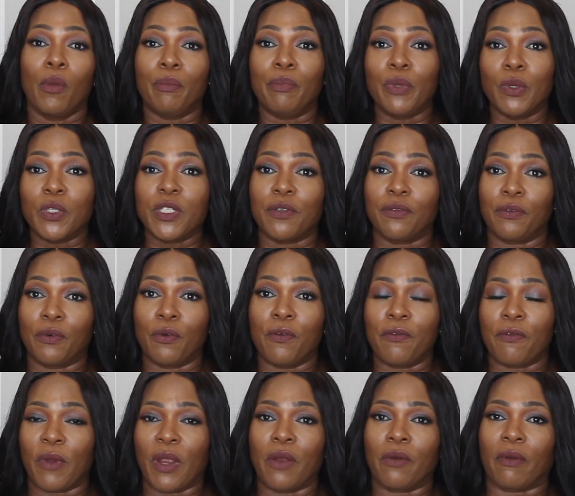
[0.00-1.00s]
beautiful
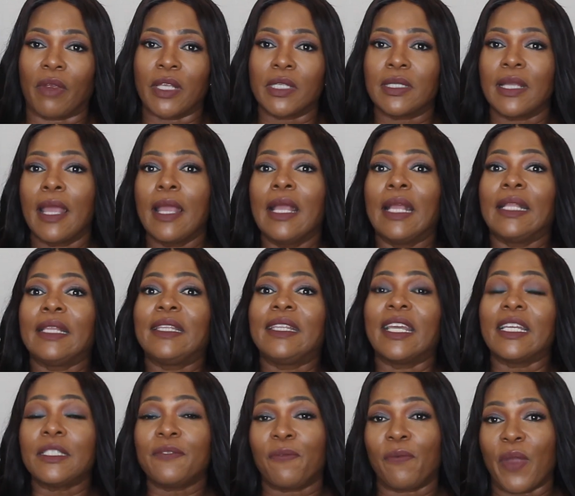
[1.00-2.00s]
fragrance.
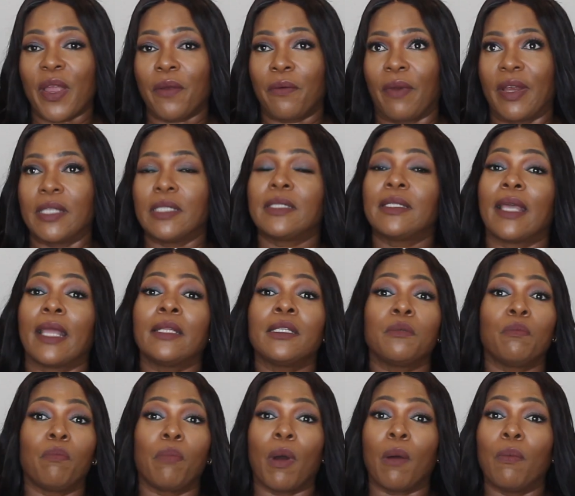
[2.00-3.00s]
This fragrance
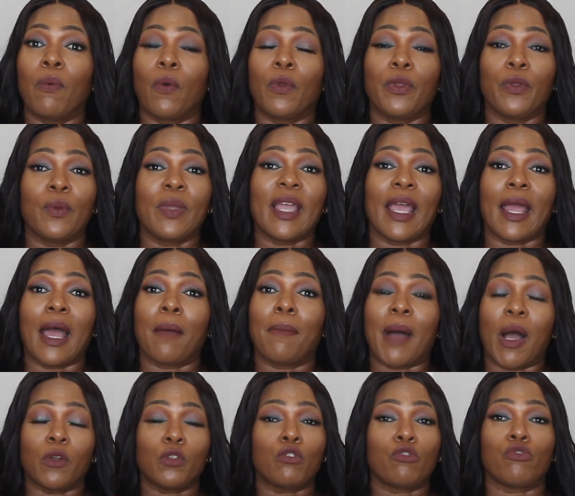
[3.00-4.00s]
scent bubble you get
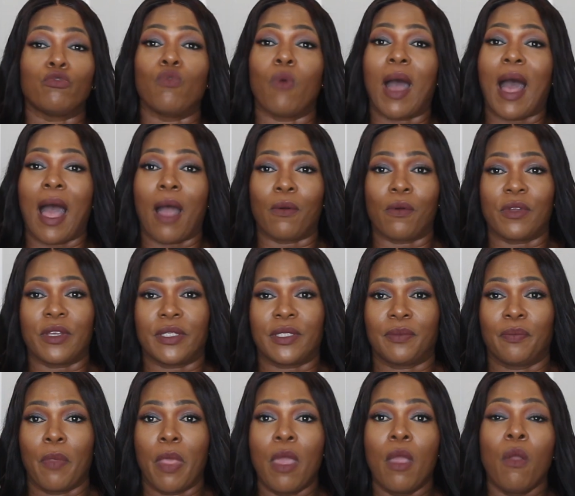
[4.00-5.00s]
about 2
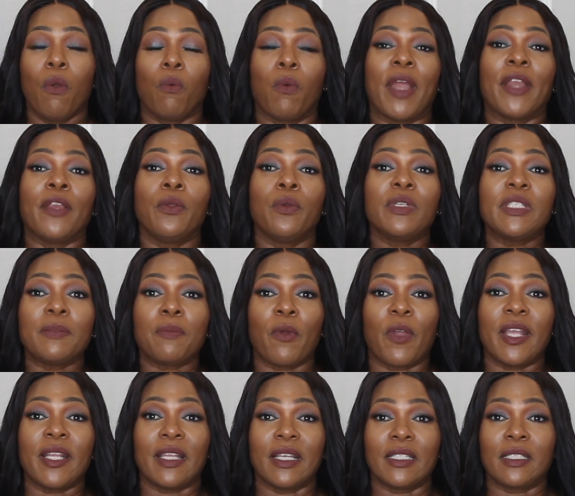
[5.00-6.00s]
hours. when you
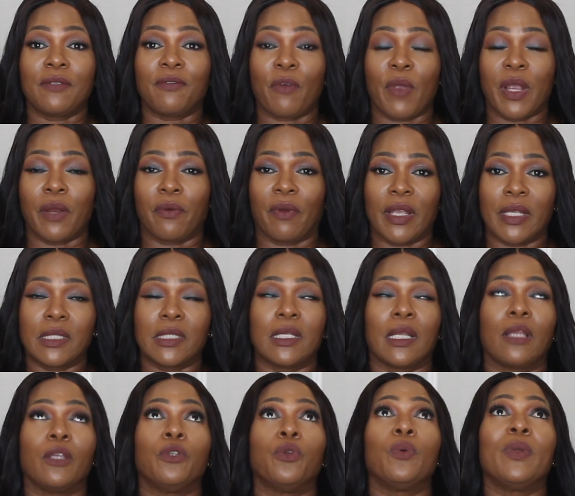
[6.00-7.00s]
spray this
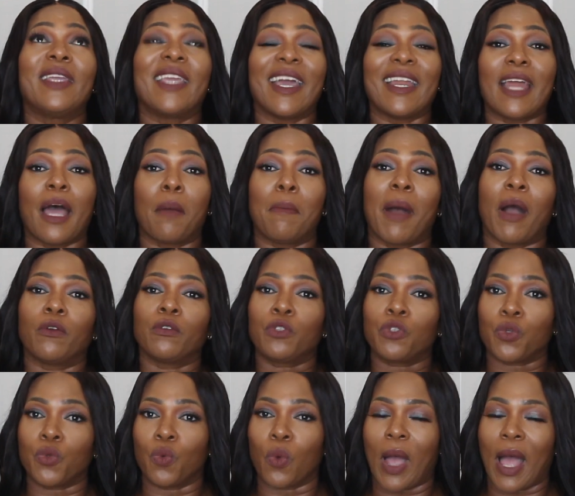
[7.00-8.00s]
fragrance, you get about
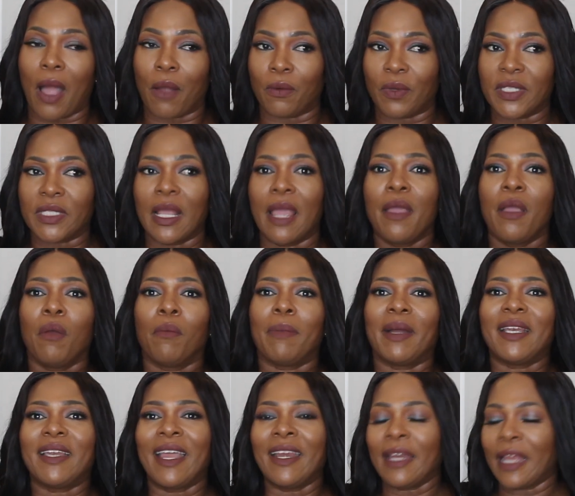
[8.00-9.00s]
2 hours.
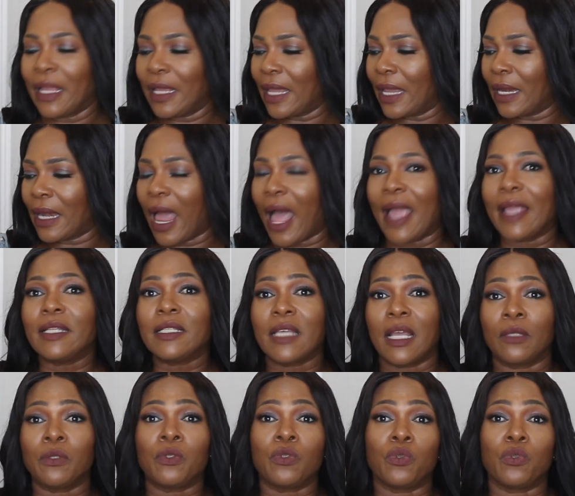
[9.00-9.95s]
But then again, I tend